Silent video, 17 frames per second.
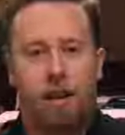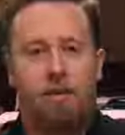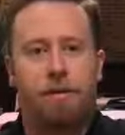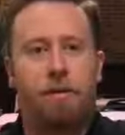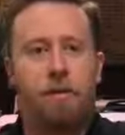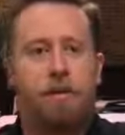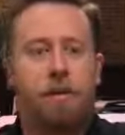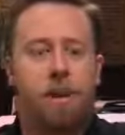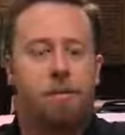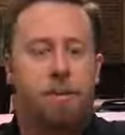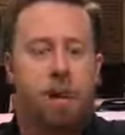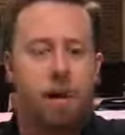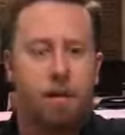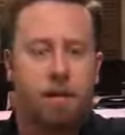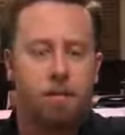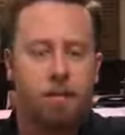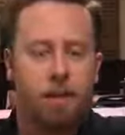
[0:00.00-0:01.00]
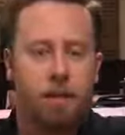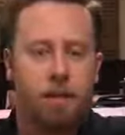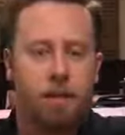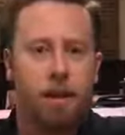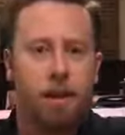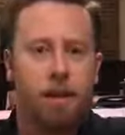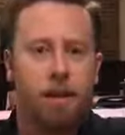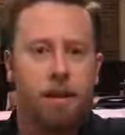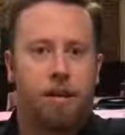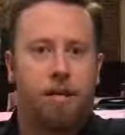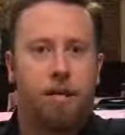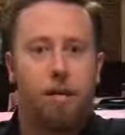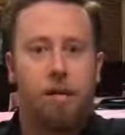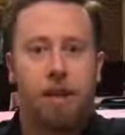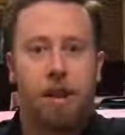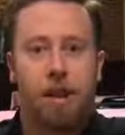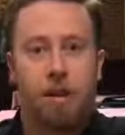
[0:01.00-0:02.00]
first-time customer.
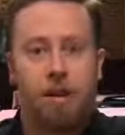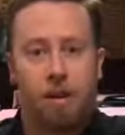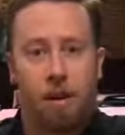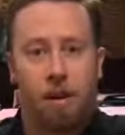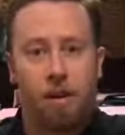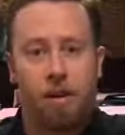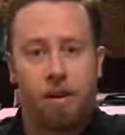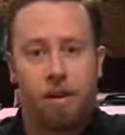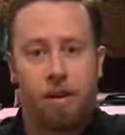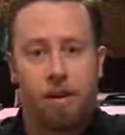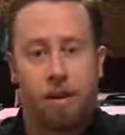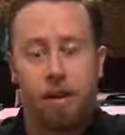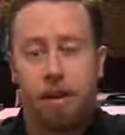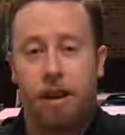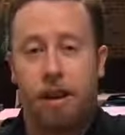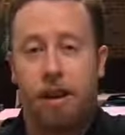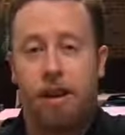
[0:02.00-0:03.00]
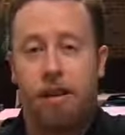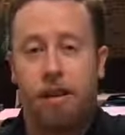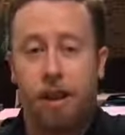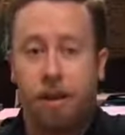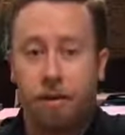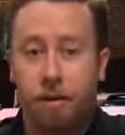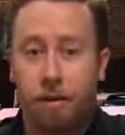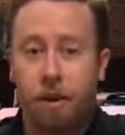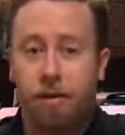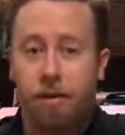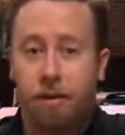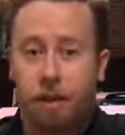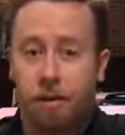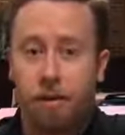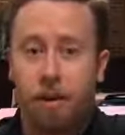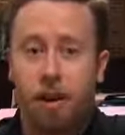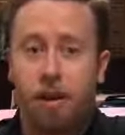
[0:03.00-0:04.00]
First thing you'll notice is that generally if
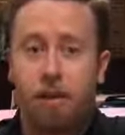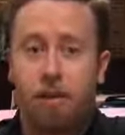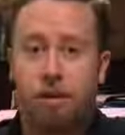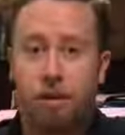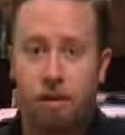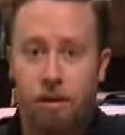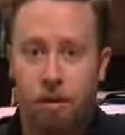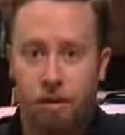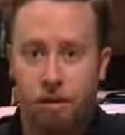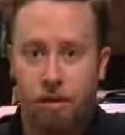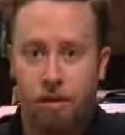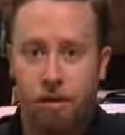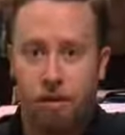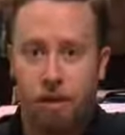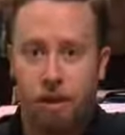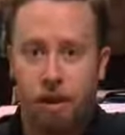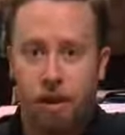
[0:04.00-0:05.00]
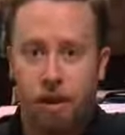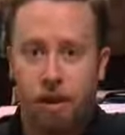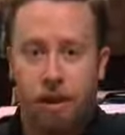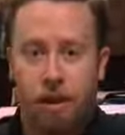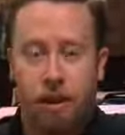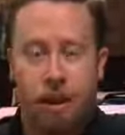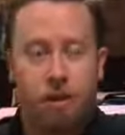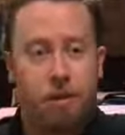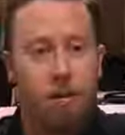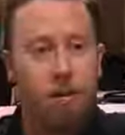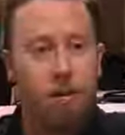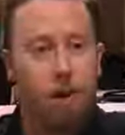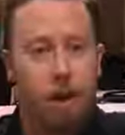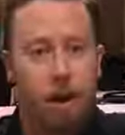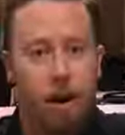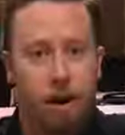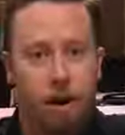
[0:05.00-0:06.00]
someone is new, they will
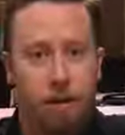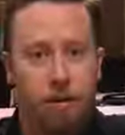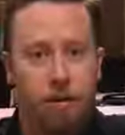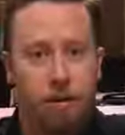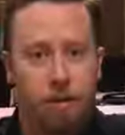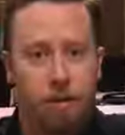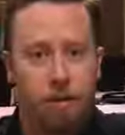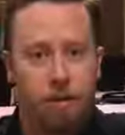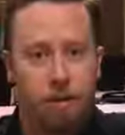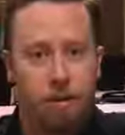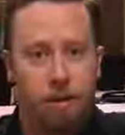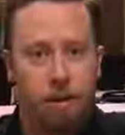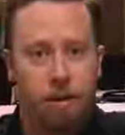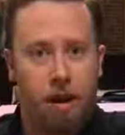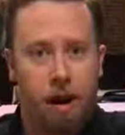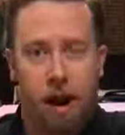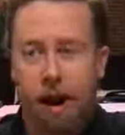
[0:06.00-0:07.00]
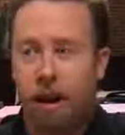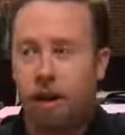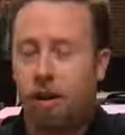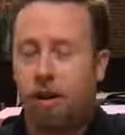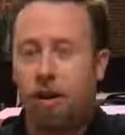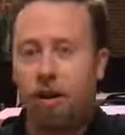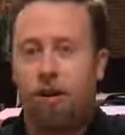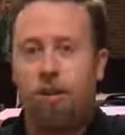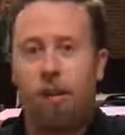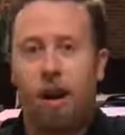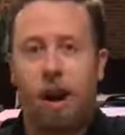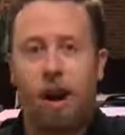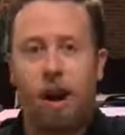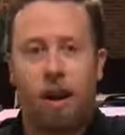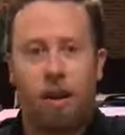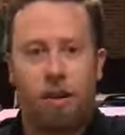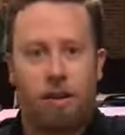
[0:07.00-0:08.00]
walk in the front door and look
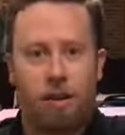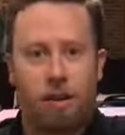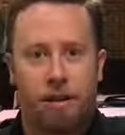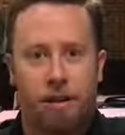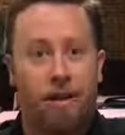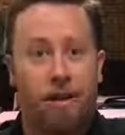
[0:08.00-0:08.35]
around.